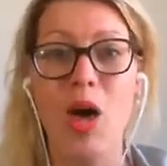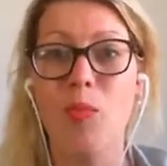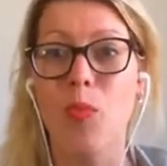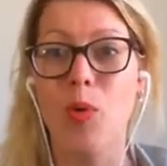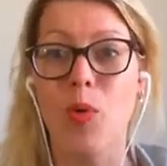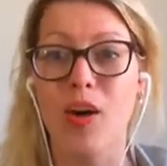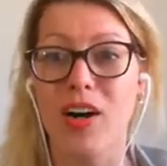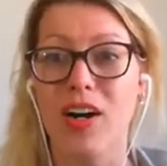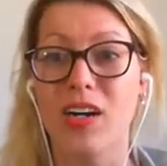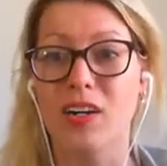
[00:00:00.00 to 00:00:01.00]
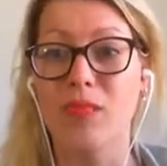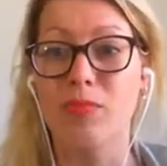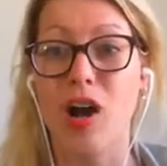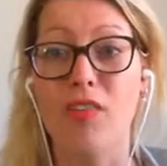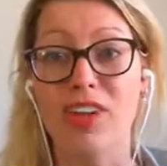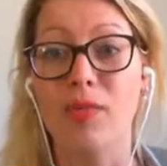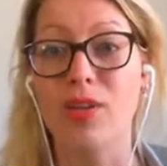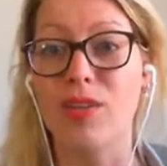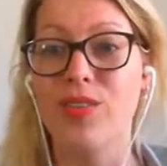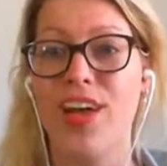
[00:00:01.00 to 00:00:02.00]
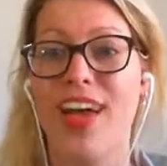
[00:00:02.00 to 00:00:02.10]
more profitable